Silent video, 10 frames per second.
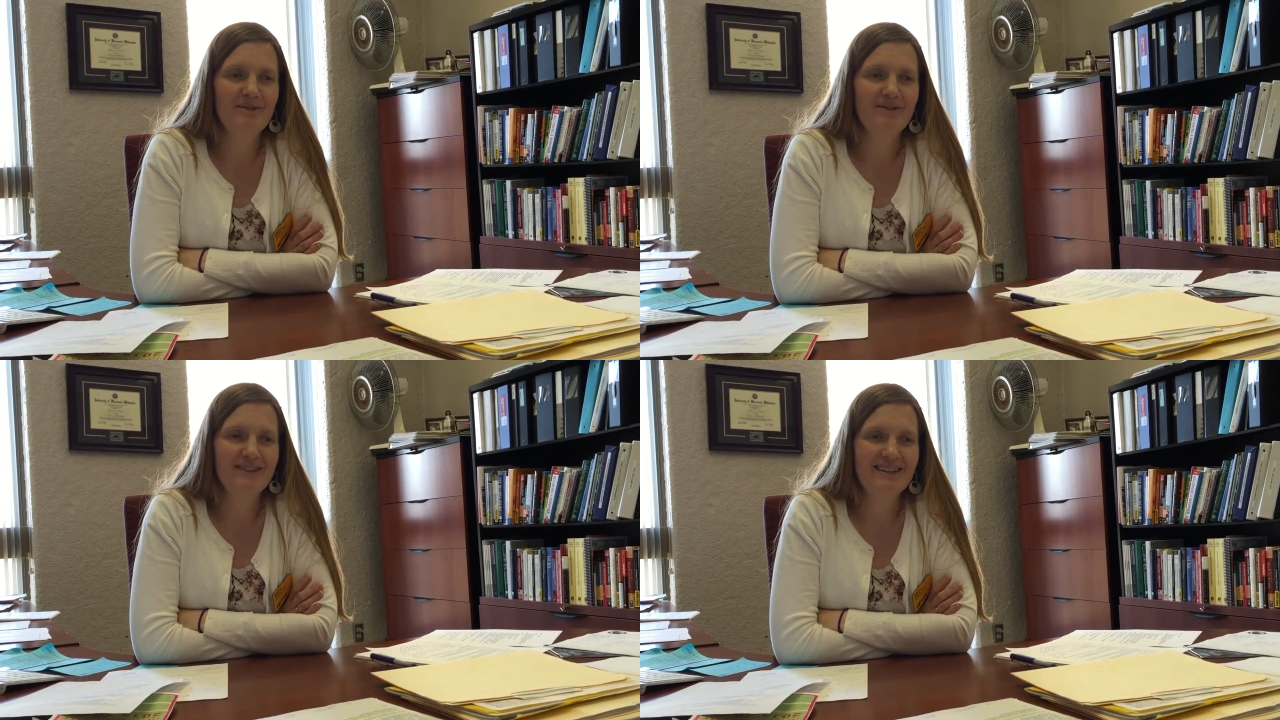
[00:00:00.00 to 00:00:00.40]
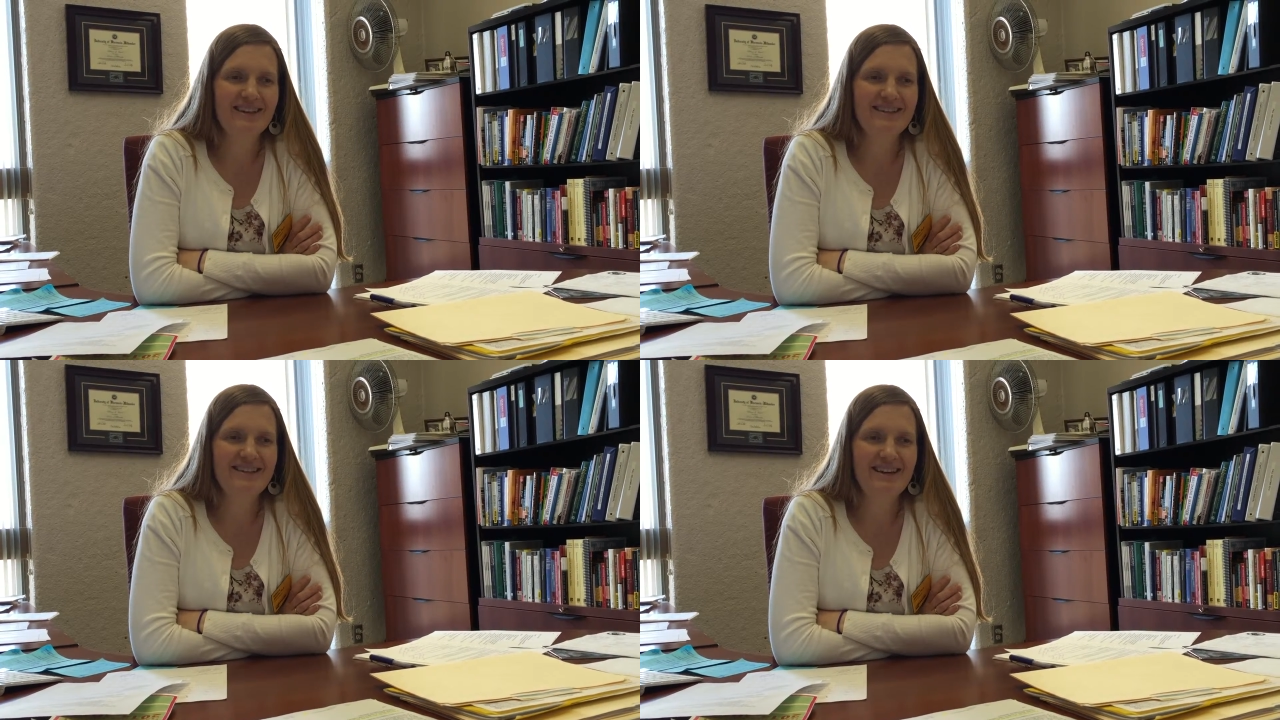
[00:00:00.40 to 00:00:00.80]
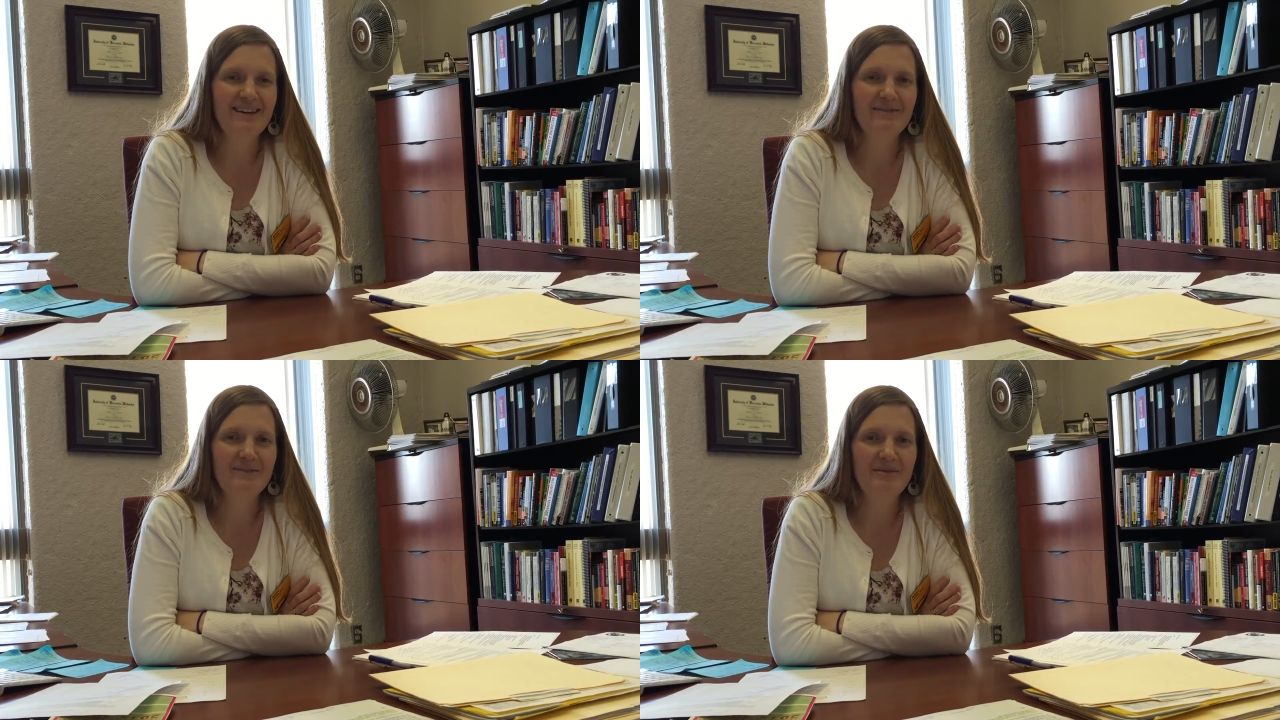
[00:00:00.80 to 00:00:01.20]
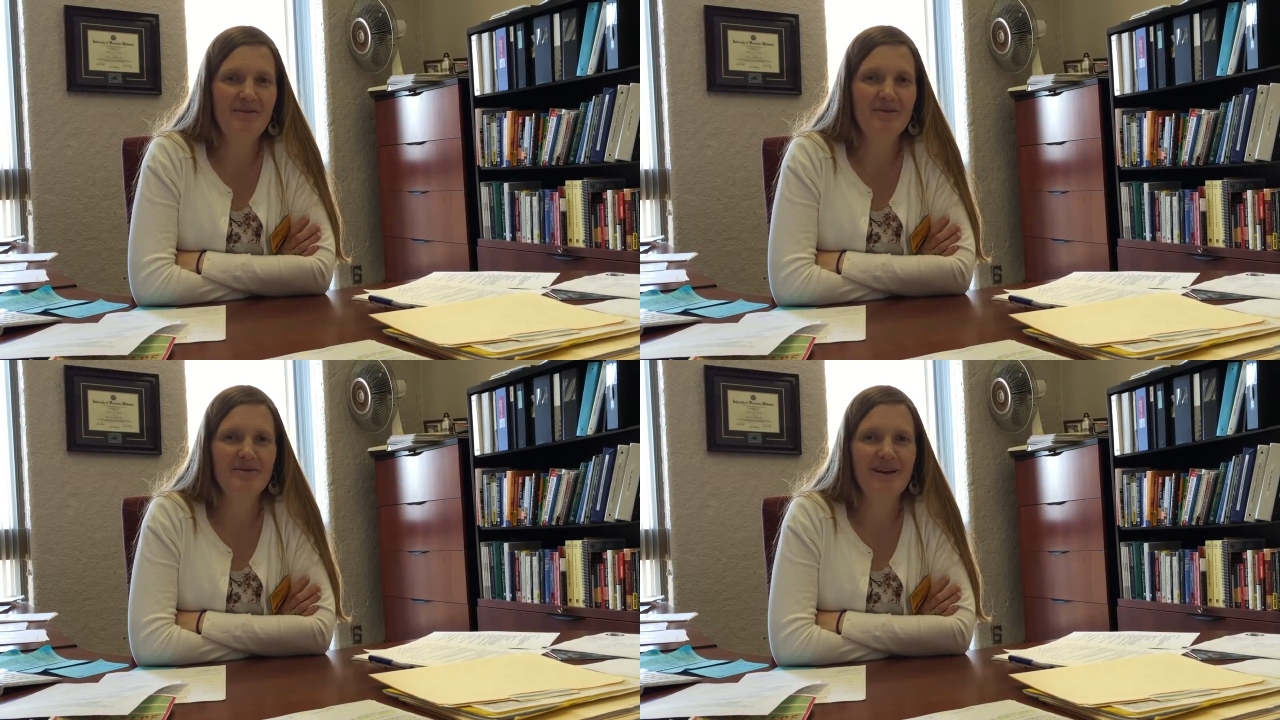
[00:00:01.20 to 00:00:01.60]
it feels like it's the end of
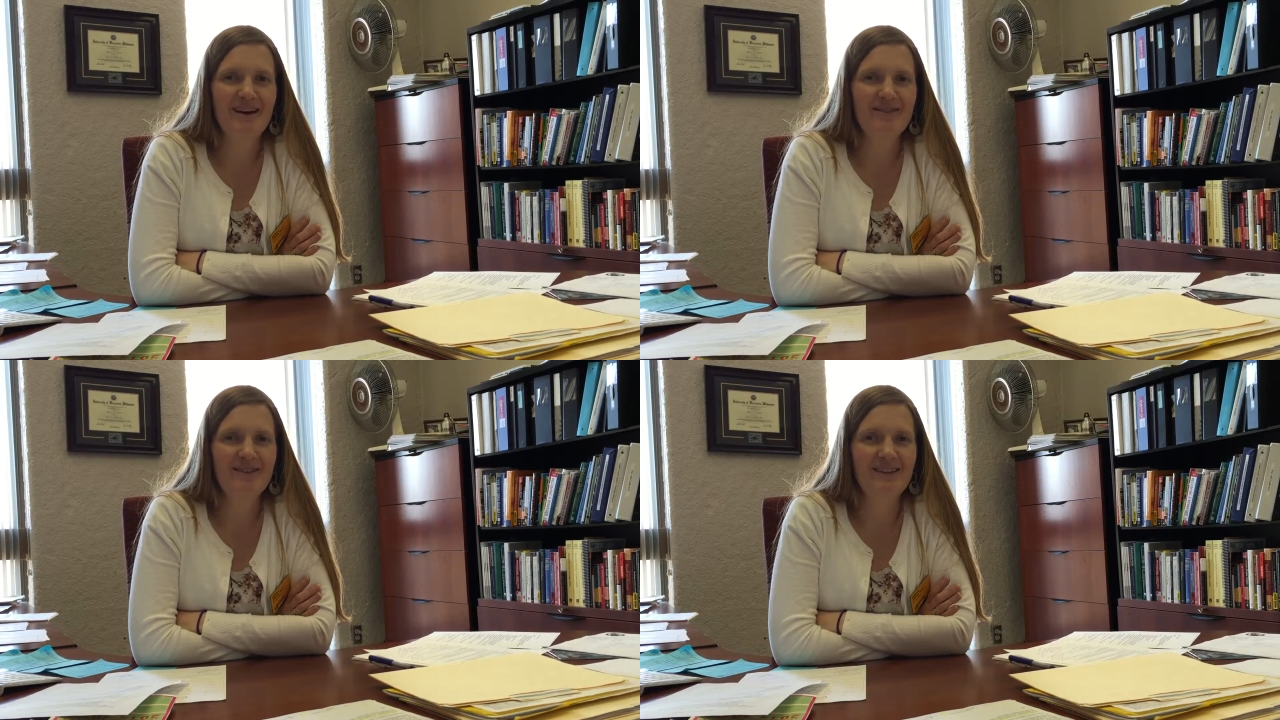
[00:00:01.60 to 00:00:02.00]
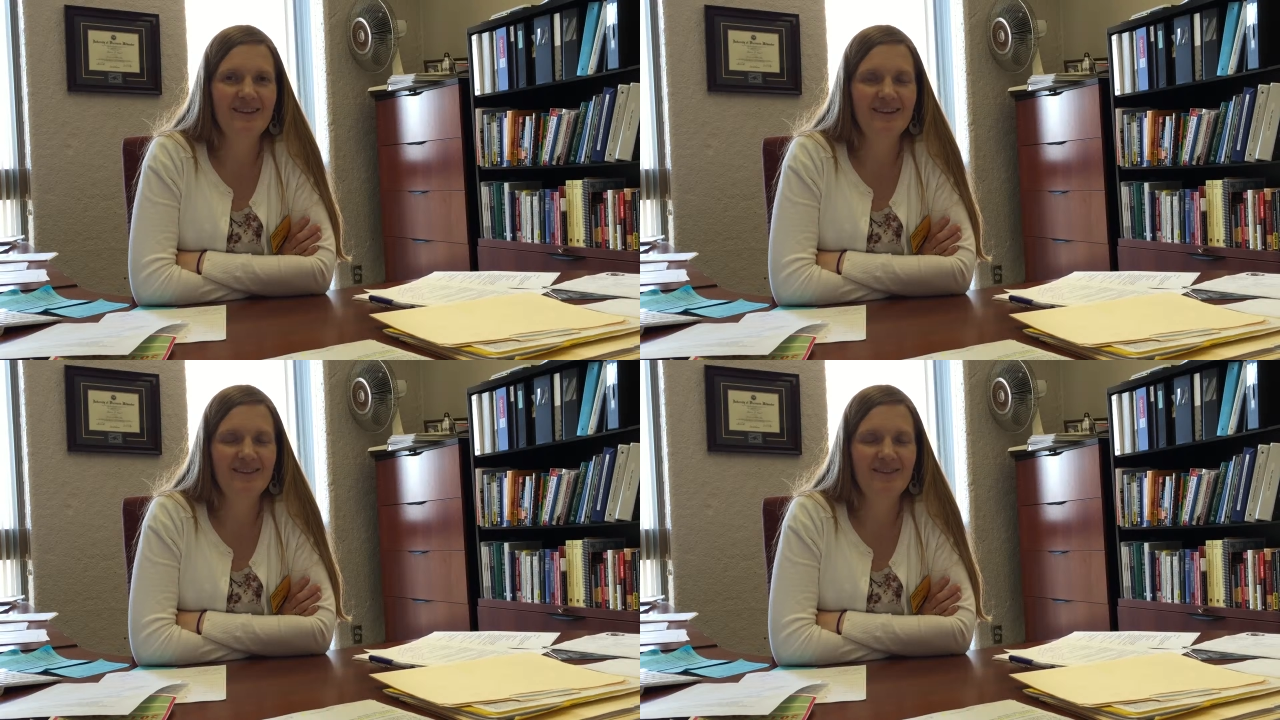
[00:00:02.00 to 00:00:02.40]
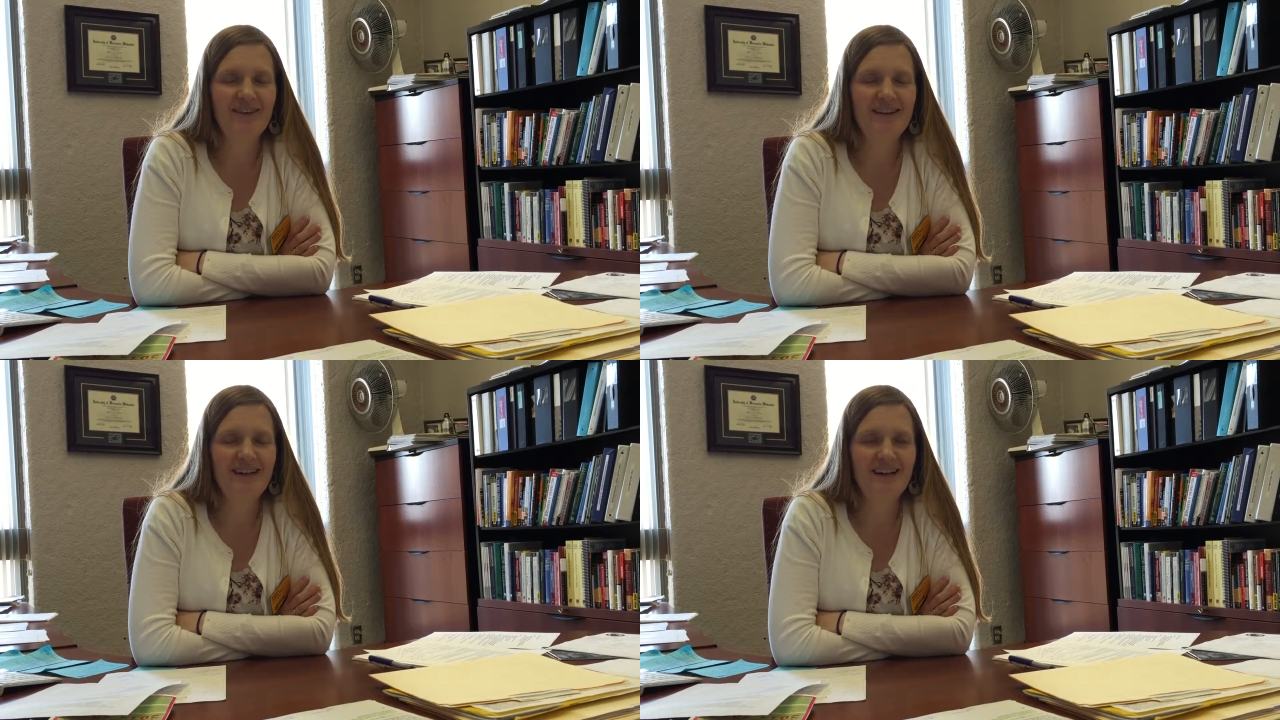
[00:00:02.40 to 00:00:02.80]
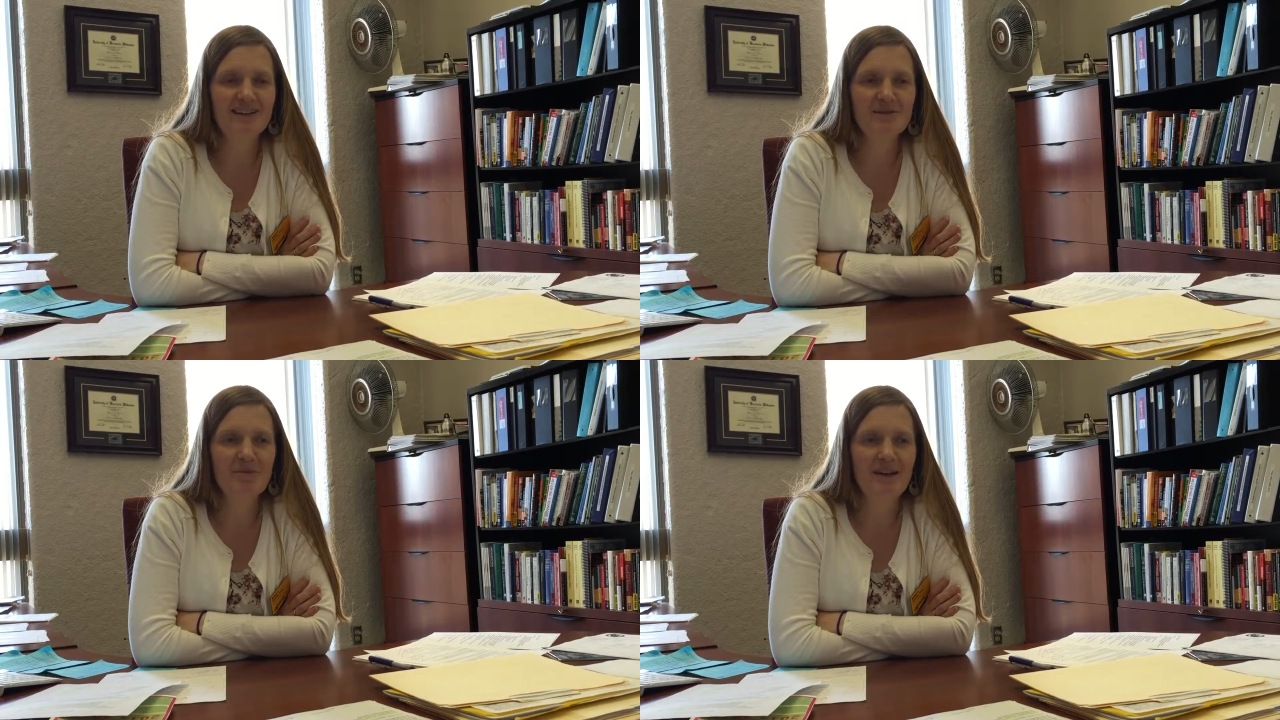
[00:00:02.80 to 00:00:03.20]
September right after the other event
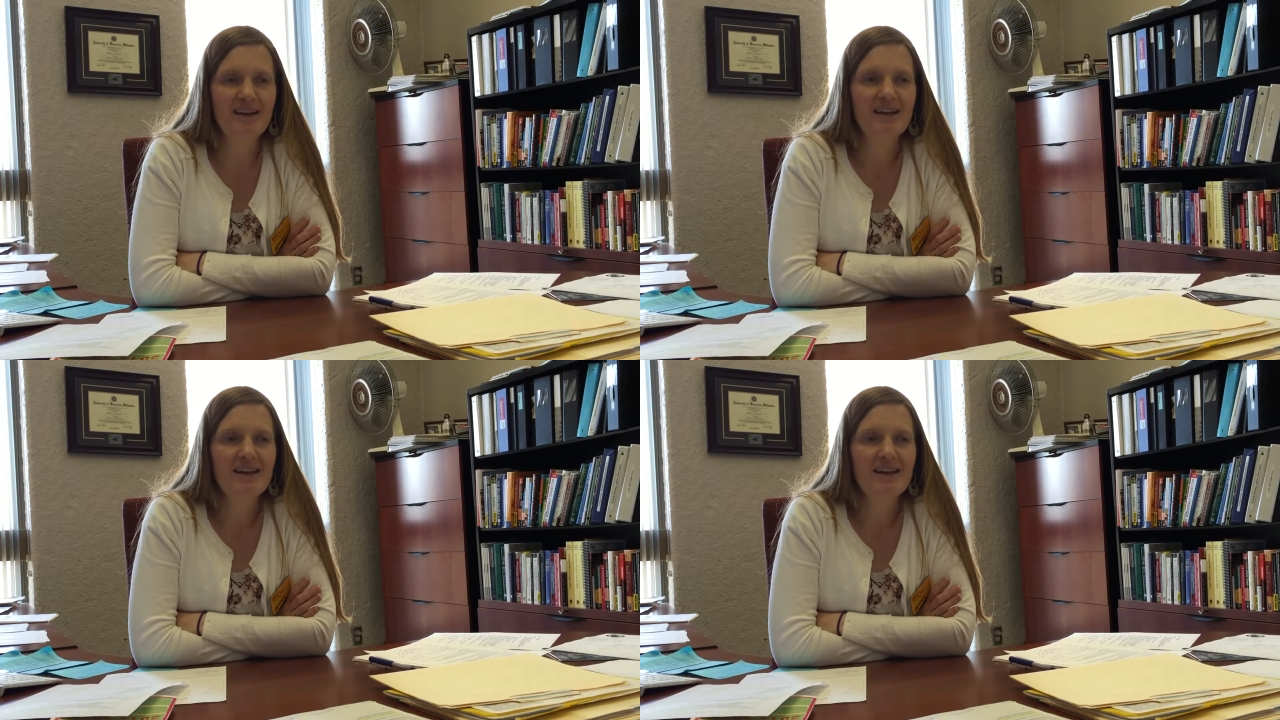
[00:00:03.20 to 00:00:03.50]
ends, but